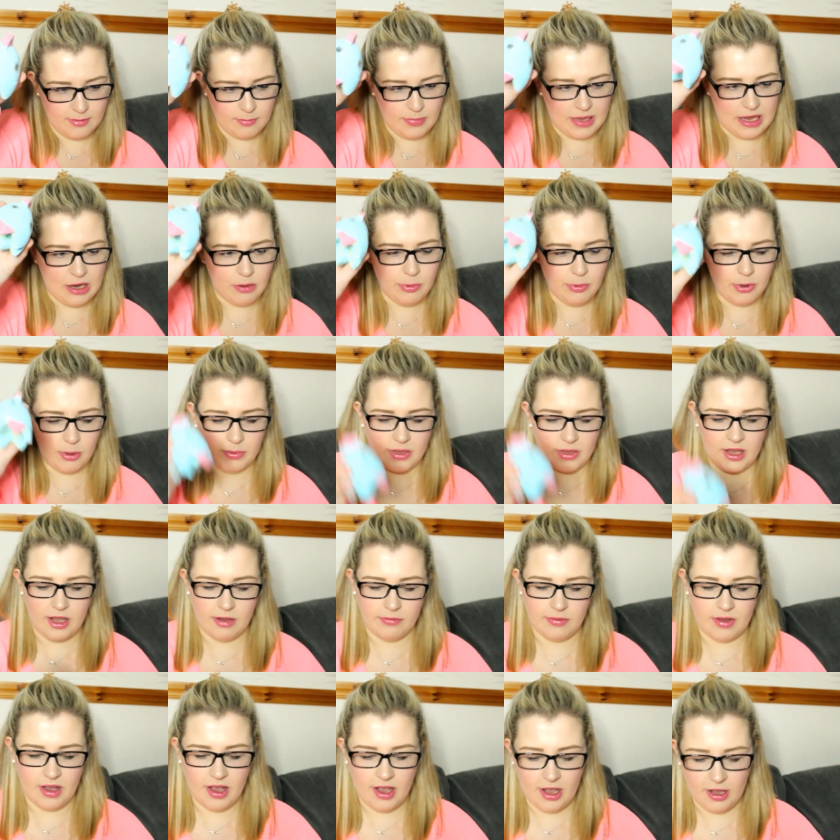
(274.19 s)
But I'll probably
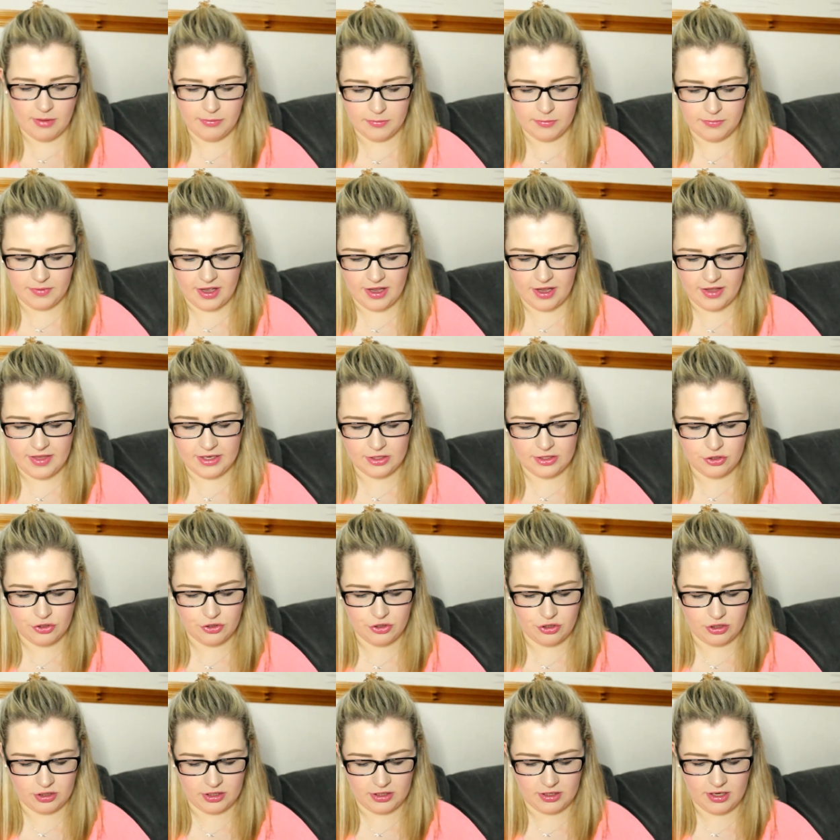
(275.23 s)
have half of that and then
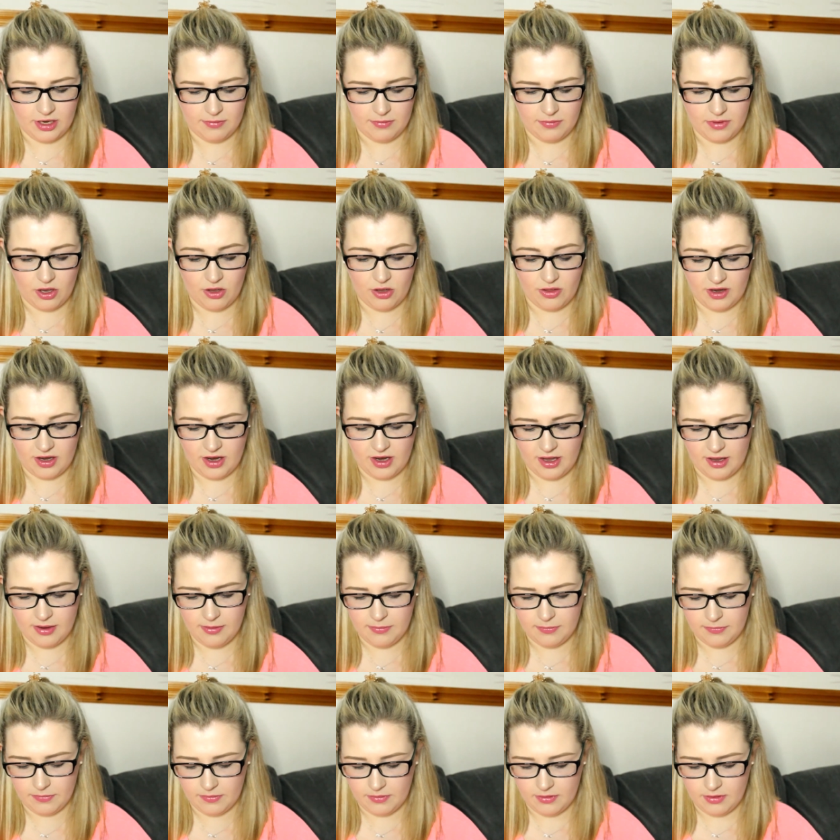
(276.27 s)
Stuart can have the other
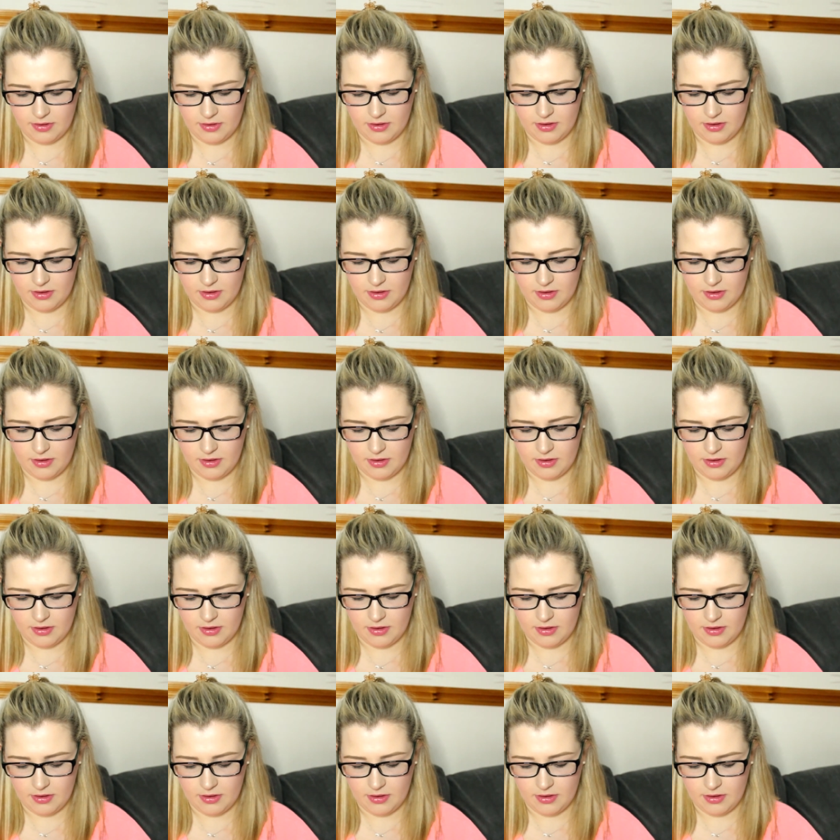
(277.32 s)
half.